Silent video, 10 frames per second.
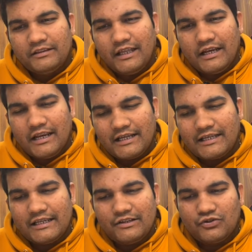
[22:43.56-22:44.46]
the luck
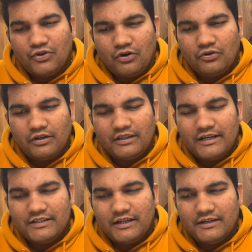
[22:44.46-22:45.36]
is so good
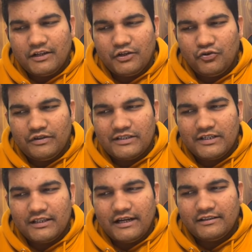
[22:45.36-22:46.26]
that generally you will
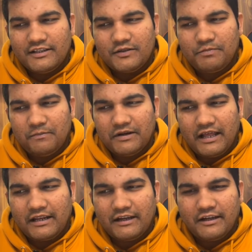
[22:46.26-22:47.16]
see that these people
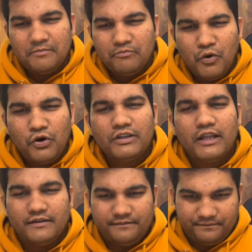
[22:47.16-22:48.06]
are getting more
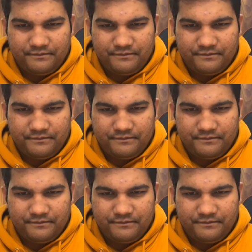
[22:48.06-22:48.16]
than